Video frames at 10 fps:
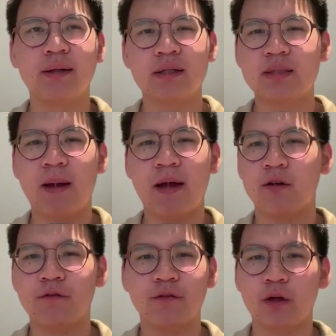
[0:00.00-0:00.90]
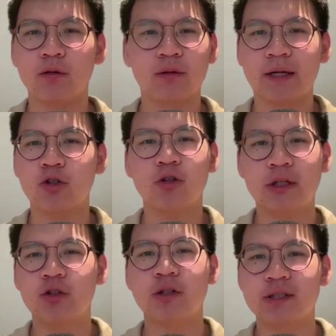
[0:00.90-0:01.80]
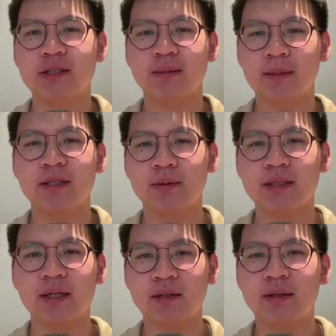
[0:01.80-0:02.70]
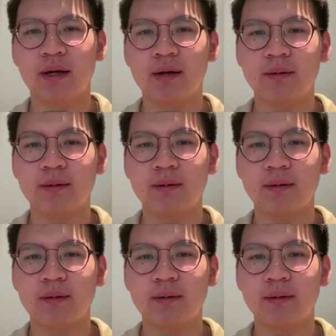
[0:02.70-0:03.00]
in the span of, like three to 6 months, I would say. Yeah.